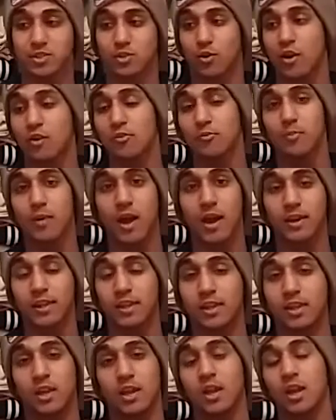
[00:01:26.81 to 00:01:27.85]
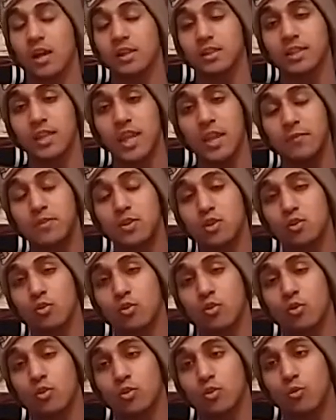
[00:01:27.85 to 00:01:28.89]
So everybody, leave
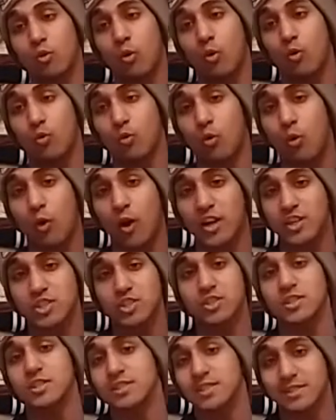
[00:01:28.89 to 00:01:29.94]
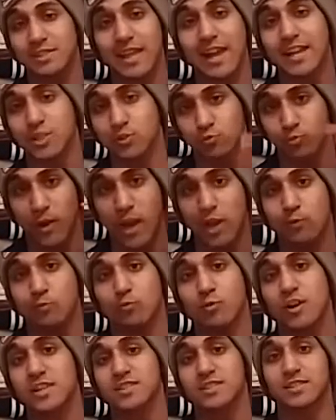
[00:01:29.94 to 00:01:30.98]
your questions / rant
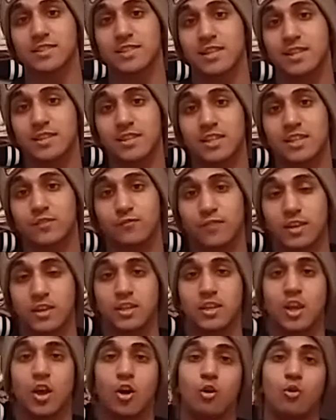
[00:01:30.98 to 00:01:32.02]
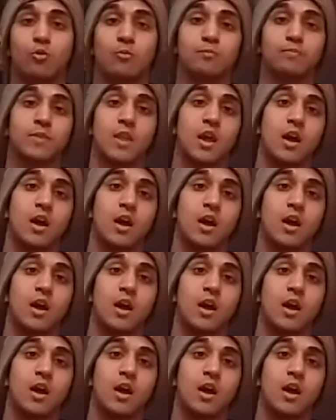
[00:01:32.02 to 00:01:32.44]
requests in this video.